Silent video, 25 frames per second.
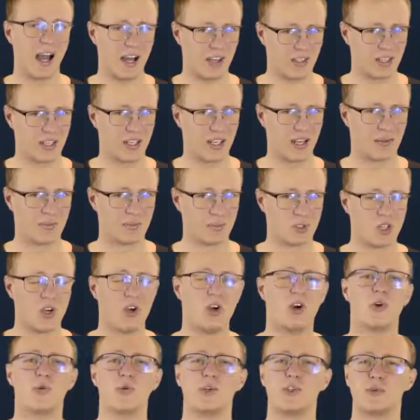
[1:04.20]
outcomes,
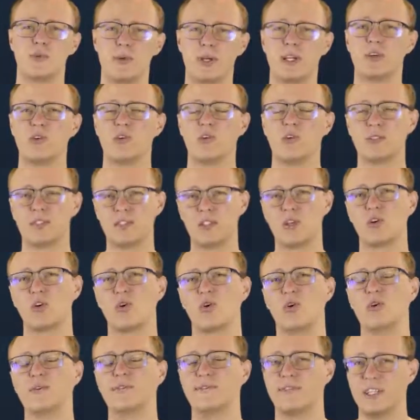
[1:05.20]
which we can also
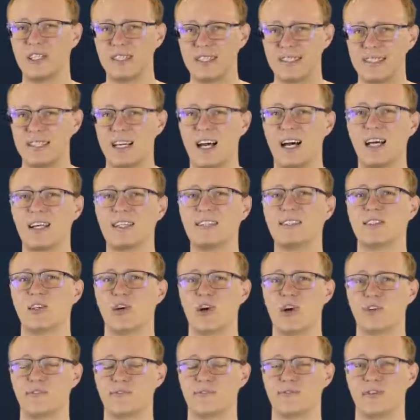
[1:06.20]
call the size
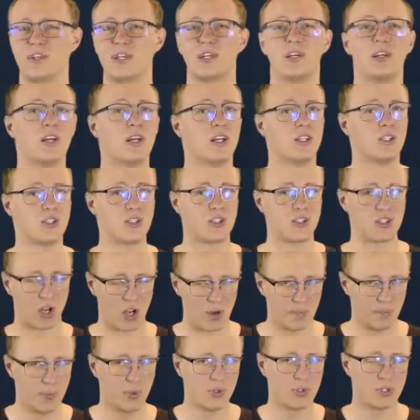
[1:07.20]
of the
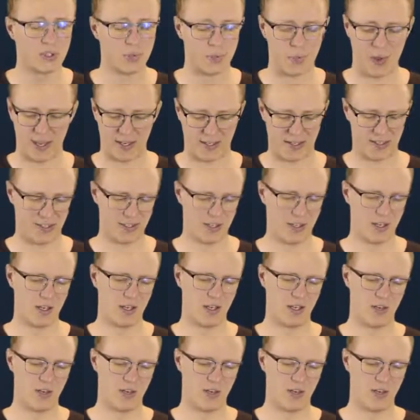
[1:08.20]
sample space.